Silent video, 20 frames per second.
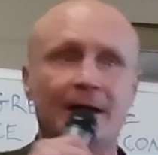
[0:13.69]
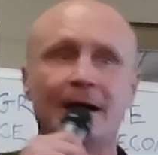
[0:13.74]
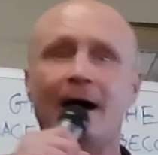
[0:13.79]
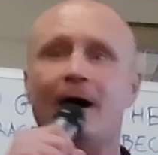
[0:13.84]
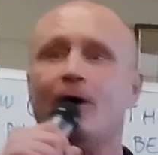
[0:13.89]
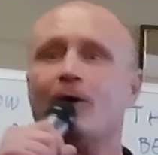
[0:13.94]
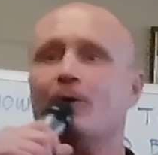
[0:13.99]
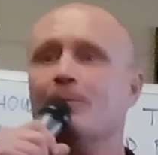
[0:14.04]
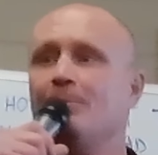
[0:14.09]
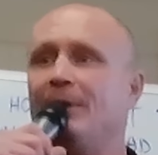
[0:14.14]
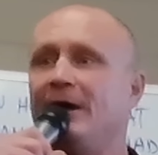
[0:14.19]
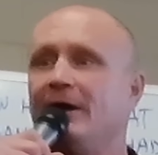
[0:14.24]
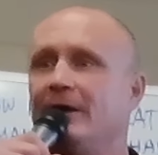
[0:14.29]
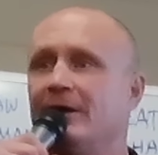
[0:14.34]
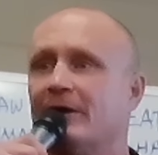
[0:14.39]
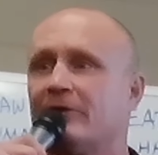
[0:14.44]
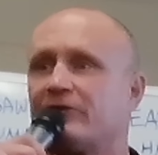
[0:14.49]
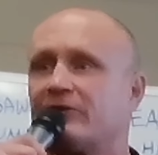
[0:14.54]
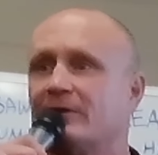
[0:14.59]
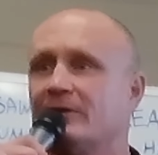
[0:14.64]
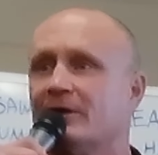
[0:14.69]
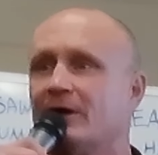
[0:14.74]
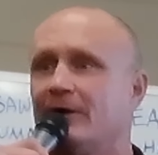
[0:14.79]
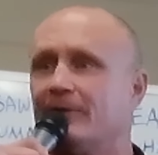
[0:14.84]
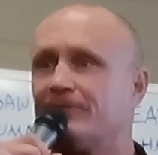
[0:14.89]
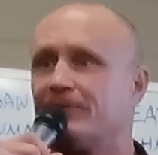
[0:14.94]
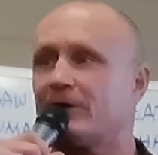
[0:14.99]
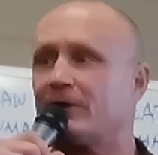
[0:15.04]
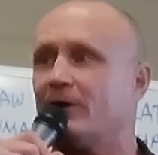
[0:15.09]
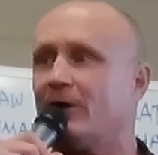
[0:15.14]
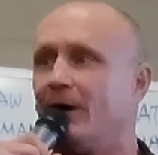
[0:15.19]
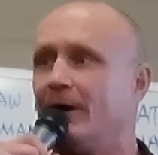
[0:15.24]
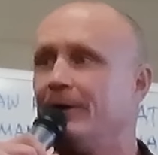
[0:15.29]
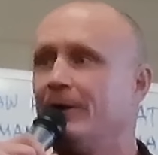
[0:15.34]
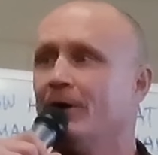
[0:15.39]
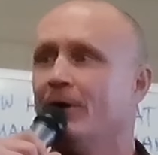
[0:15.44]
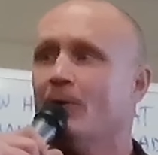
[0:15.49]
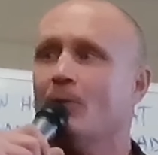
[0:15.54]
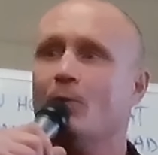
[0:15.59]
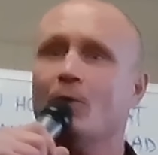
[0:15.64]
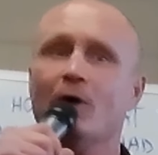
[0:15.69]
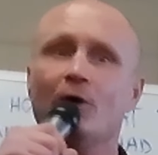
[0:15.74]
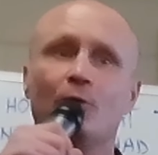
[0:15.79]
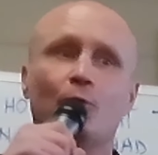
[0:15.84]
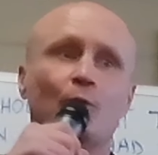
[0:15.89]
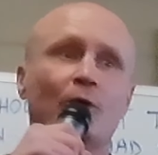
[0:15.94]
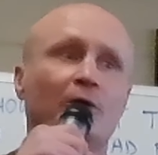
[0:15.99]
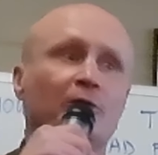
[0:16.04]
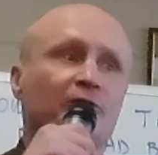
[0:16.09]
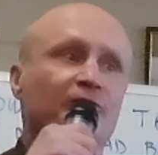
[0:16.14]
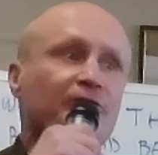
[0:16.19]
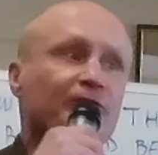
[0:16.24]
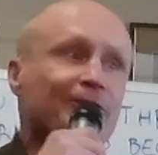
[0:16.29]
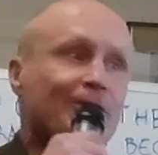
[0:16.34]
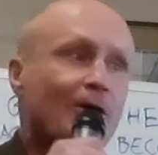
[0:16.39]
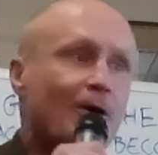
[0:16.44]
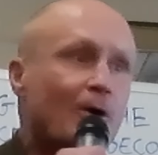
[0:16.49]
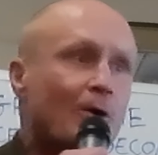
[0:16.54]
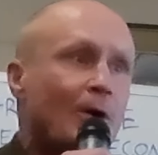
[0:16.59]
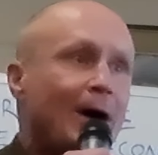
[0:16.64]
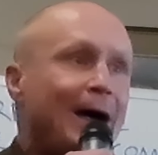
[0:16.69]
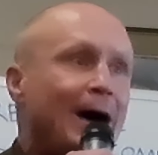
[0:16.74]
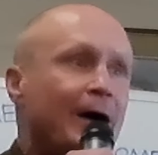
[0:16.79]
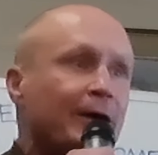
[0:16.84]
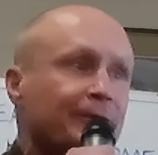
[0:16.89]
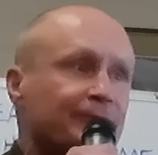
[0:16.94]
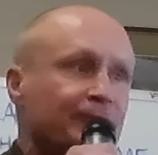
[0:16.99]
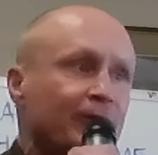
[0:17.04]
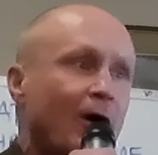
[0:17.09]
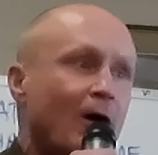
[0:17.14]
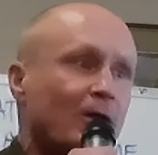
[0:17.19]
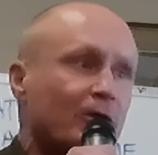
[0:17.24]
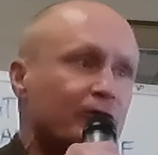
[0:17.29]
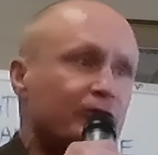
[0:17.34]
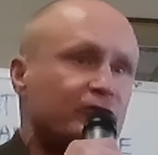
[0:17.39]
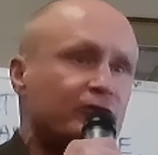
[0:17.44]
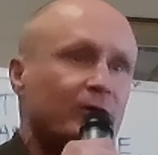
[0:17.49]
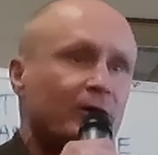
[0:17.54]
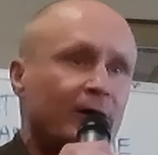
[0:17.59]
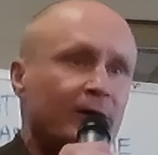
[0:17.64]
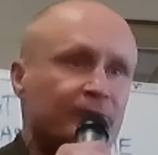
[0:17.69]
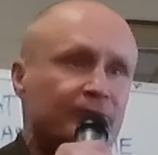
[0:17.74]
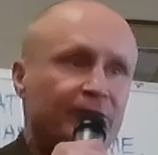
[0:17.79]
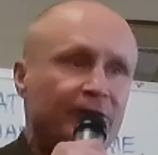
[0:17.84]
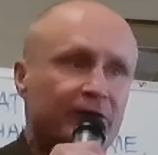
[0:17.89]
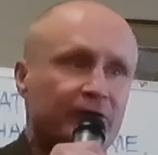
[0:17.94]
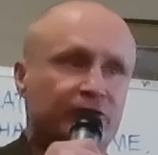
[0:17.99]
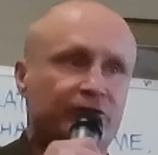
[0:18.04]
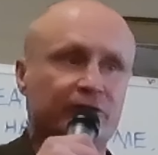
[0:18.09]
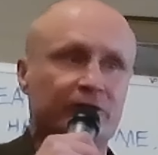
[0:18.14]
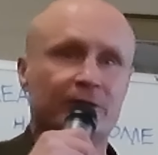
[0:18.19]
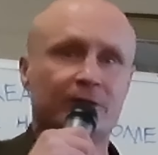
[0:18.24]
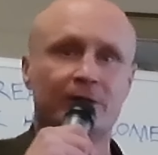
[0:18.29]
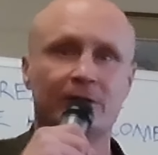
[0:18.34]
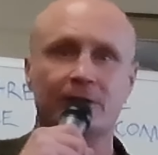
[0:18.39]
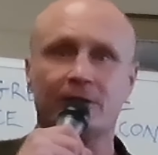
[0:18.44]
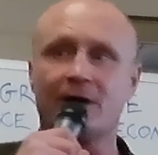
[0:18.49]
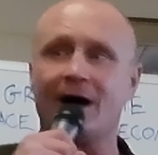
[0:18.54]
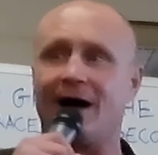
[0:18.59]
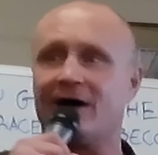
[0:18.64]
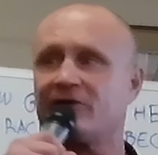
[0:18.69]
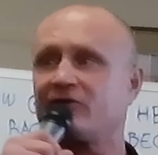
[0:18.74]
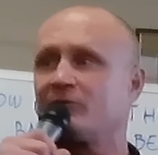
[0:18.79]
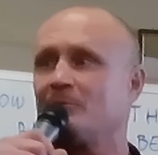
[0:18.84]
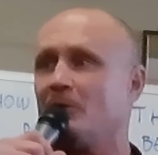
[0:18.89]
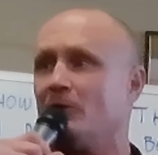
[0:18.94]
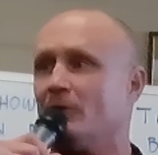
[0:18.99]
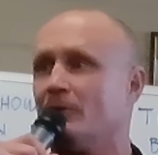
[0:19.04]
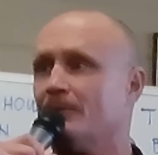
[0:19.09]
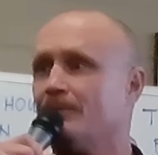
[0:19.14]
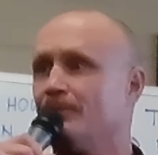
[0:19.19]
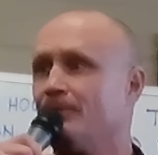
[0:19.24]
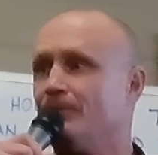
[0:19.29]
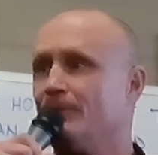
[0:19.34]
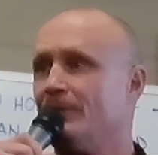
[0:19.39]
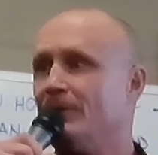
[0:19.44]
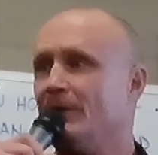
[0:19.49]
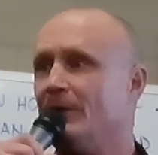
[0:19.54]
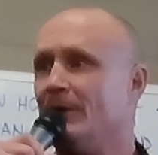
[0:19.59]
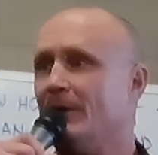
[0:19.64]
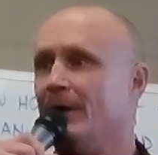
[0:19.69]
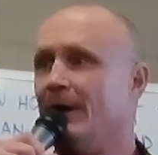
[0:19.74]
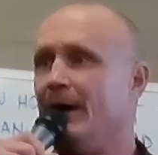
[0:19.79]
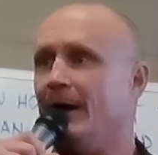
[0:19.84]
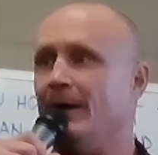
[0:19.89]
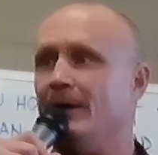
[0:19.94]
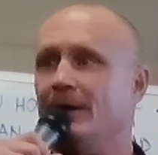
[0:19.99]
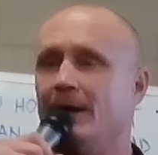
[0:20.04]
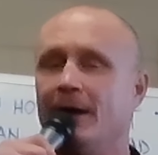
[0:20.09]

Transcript: our obedience and love for God will, will flow out of knowledge of this gospel. And,